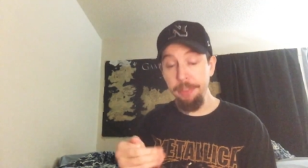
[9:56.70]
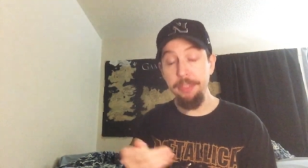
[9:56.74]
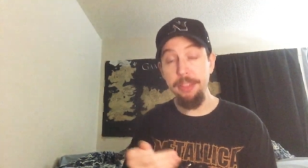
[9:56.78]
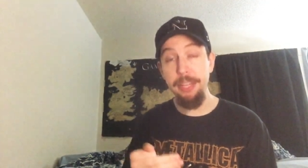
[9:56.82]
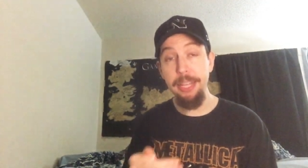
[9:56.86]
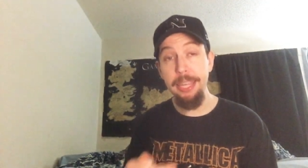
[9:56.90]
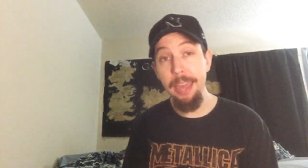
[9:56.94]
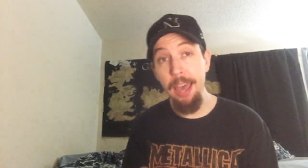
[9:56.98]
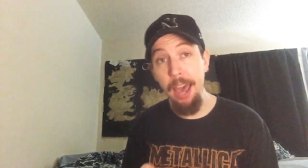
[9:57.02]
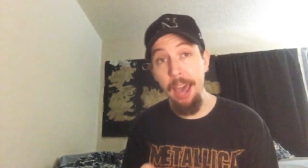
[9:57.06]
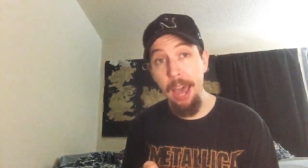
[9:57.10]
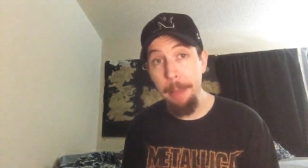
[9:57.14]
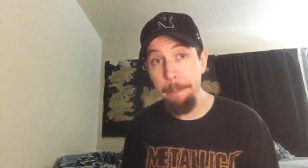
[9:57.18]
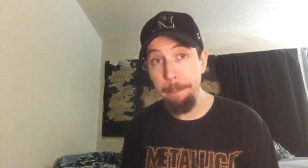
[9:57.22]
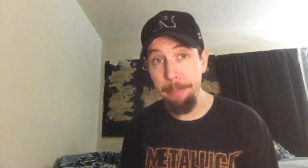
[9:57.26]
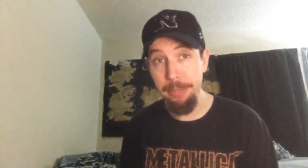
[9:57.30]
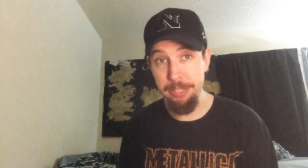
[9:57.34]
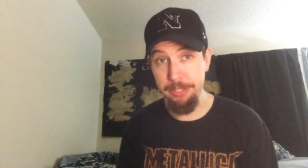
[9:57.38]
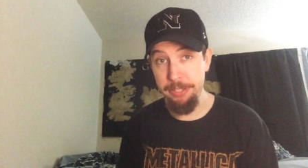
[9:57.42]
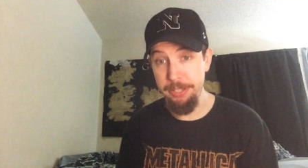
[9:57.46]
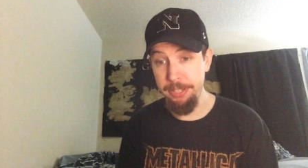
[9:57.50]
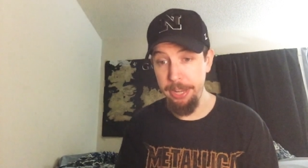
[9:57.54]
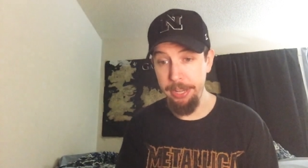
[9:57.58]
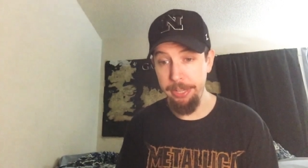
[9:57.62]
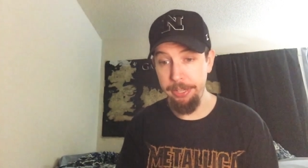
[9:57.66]
the
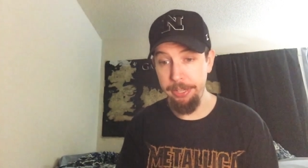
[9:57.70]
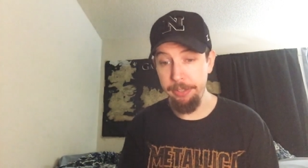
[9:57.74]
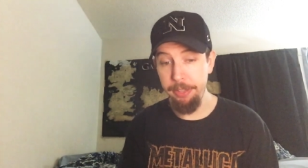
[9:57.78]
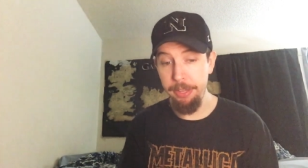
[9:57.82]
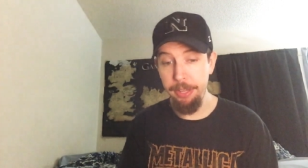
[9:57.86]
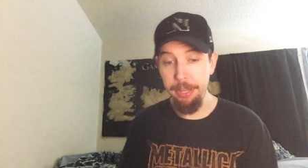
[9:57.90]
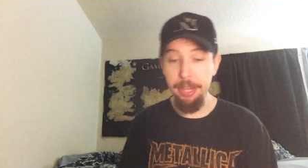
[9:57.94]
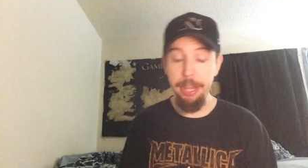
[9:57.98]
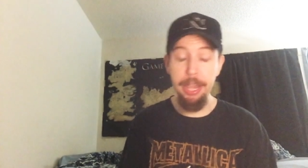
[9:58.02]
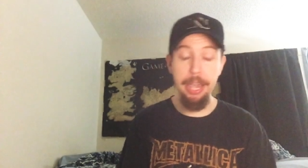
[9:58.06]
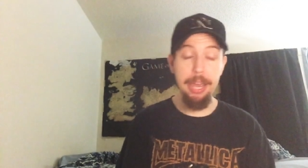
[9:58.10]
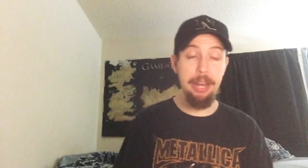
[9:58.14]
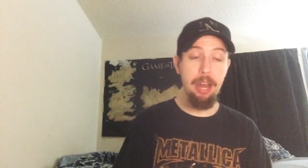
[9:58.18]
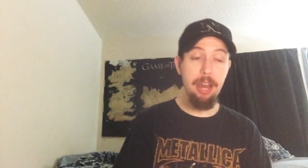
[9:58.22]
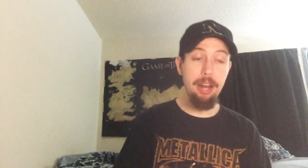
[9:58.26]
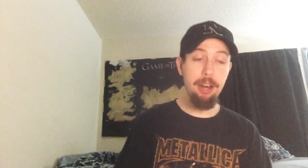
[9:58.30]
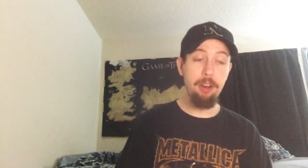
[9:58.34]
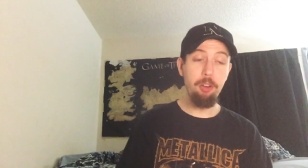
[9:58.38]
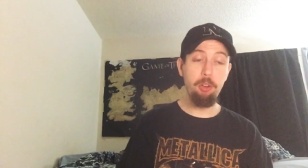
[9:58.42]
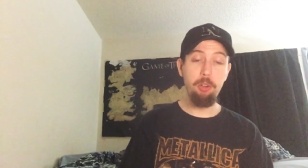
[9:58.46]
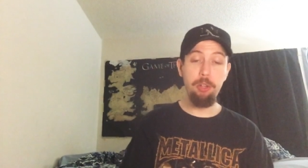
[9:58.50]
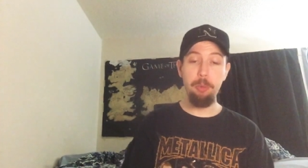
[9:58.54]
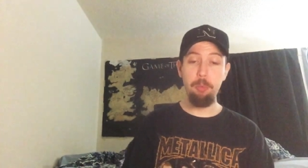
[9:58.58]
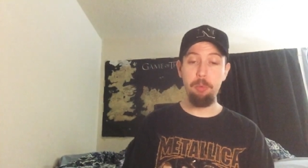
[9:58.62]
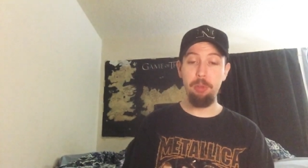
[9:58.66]
opposite and not
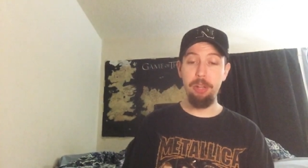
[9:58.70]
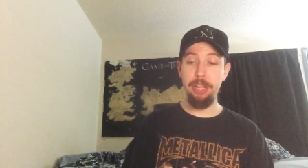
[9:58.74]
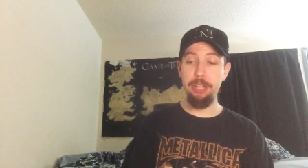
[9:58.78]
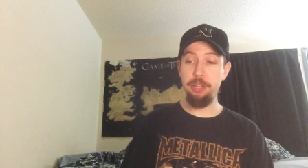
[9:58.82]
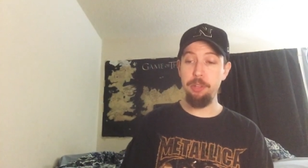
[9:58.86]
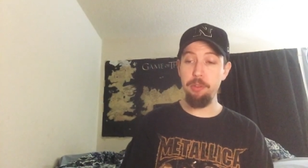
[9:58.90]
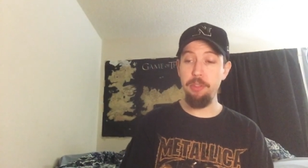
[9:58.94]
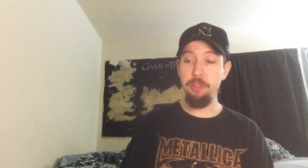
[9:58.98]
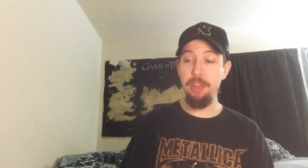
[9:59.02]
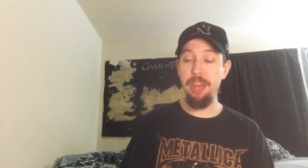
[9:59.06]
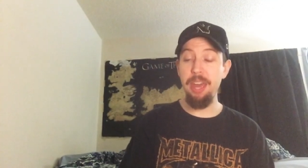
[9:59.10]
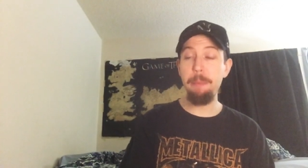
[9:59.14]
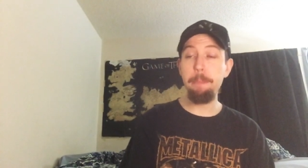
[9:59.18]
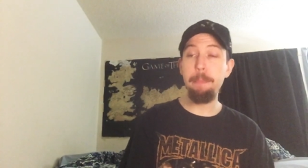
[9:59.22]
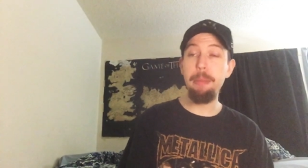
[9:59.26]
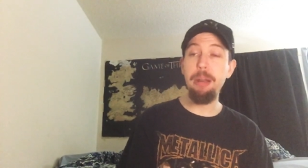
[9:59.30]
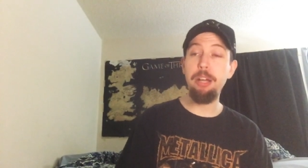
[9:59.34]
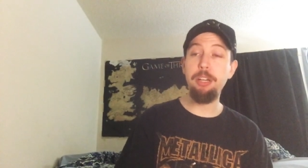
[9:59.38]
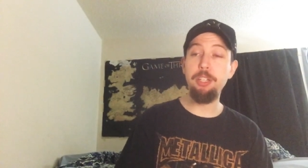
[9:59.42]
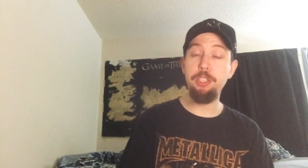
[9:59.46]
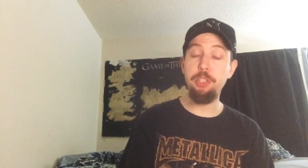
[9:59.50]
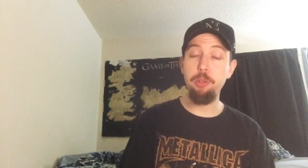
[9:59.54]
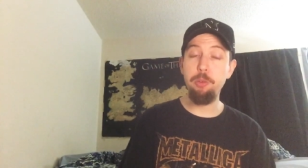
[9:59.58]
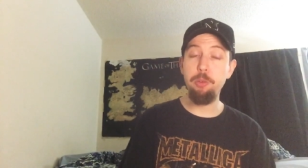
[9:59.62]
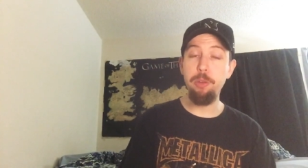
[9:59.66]
only will I do that, but
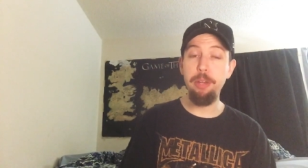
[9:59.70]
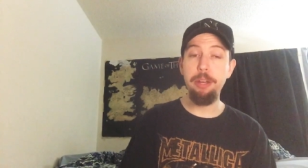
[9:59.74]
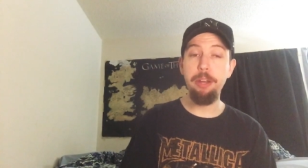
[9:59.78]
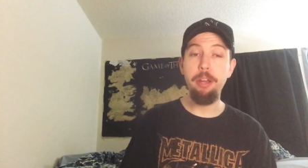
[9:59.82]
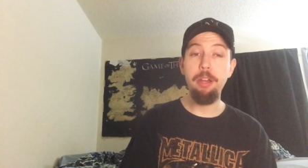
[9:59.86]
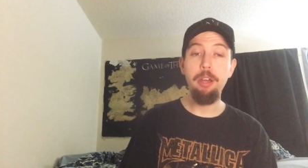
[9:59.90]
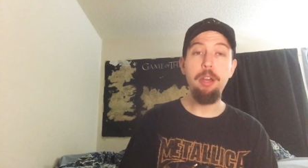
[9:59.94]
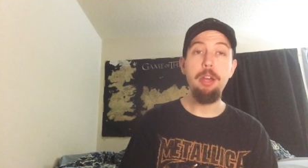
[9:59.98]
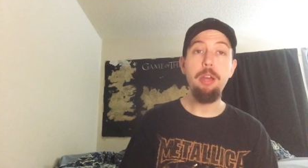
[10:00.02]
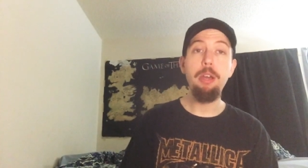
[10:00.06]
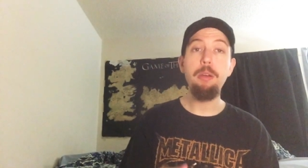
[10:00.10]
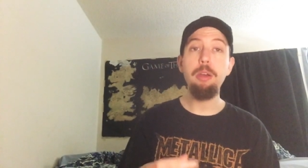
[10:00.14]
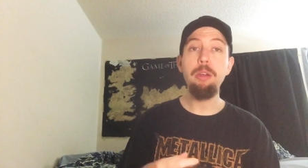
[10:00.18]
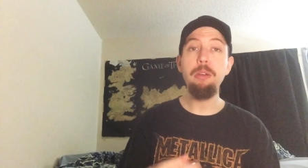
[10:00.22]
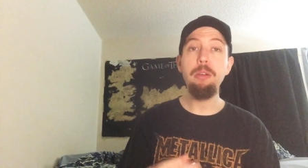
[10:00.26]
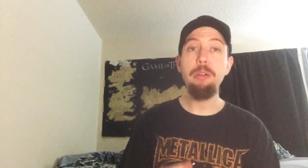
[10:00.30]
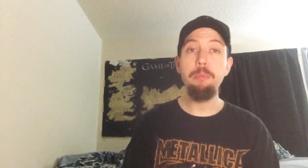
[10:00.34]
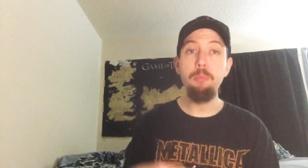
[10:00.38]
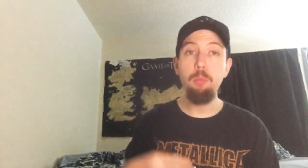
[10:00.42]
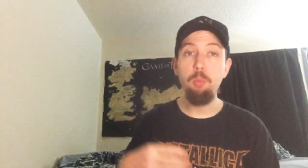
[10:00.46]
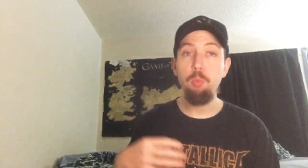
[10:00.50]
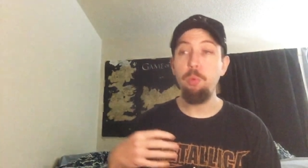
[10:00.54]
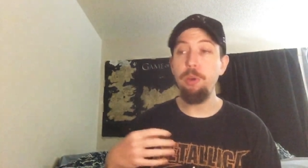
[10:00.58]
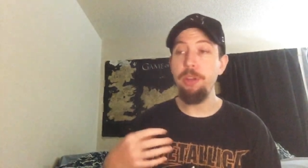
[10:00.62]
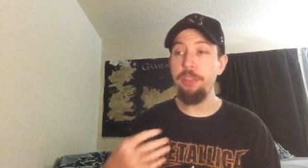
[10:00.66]
I'll do it
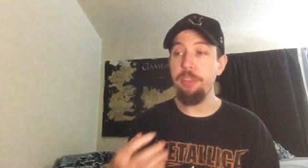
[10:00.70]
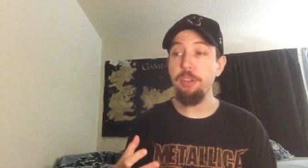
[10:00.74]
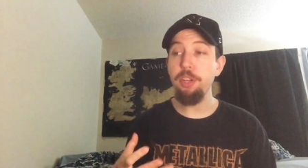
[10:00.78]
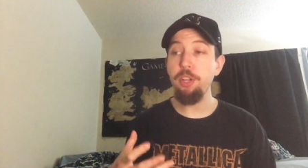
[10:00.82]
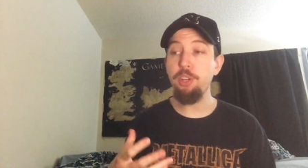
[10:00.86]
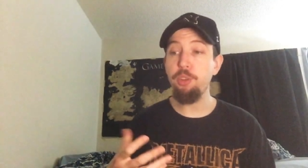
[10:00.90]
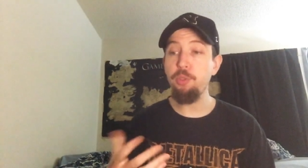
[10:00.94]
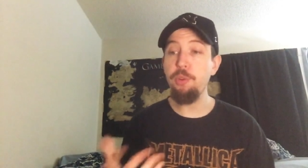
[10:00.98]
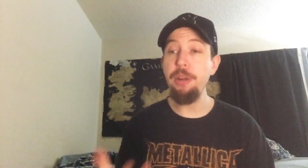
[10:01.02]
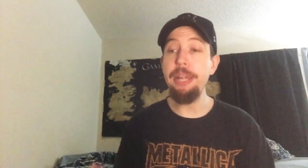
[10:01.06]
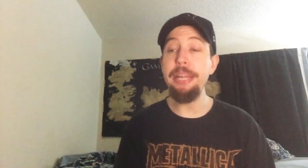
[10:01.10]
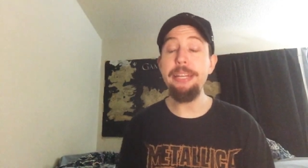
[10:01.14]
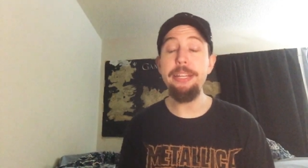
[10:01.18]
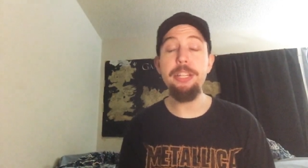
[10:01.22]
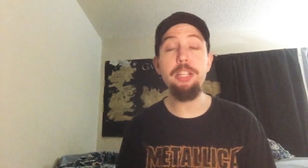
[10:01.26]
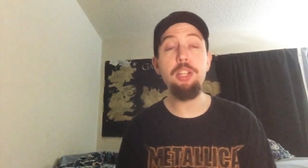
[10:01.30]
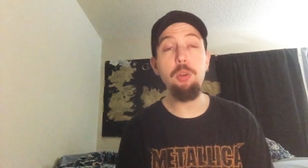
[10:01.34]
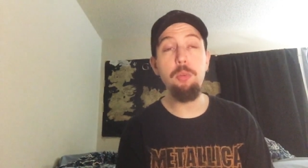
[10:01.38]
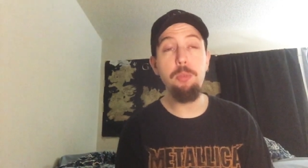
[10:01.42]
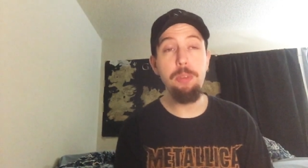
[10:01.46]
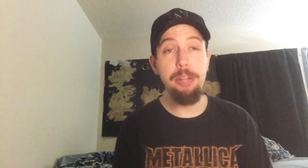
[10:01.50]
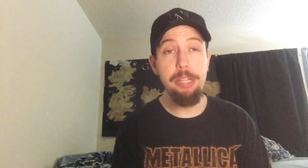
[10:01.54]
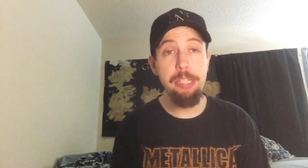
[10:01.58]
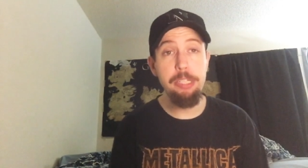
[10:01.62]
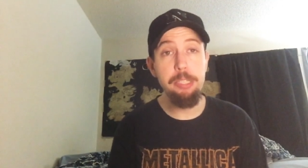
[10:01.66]
with great
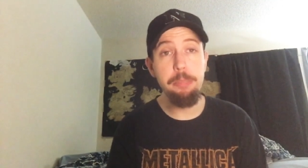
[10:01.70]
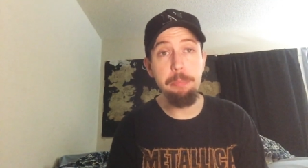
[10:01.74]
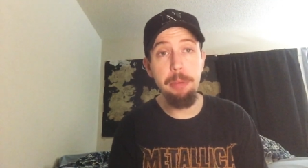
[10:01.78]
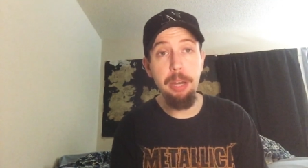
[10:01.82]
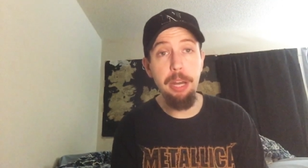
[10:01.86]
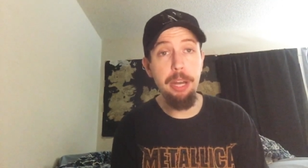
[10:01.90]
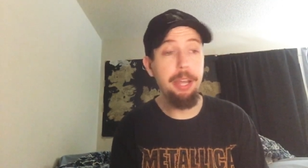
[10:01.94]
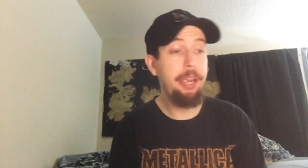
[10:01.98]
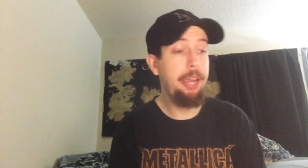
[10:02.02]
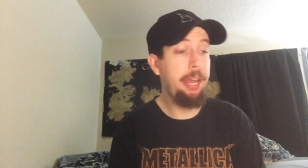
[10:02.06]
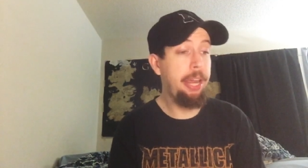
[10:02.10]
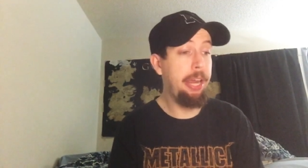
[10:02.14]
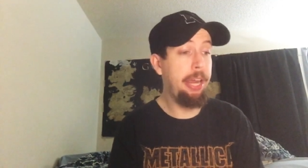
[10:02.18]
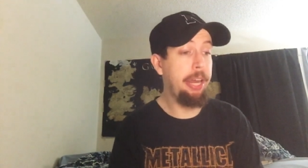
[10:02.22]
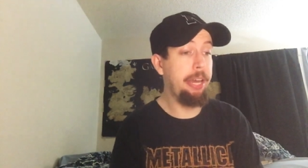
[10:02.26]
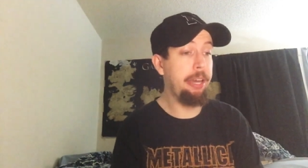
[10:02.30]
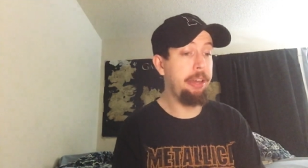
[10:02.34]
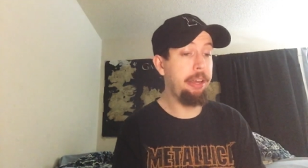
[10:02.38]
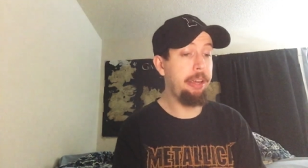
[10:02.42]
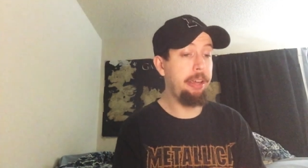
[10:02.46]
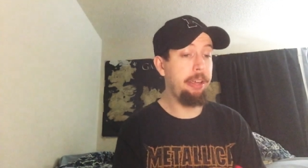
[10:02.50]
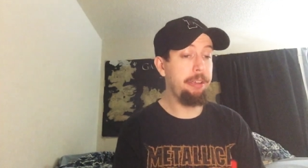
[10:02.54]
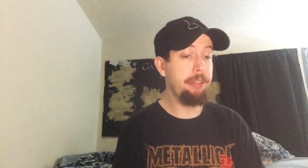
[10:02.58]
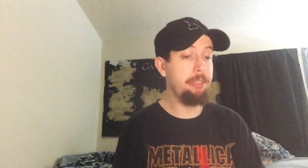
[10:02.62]
charisma. And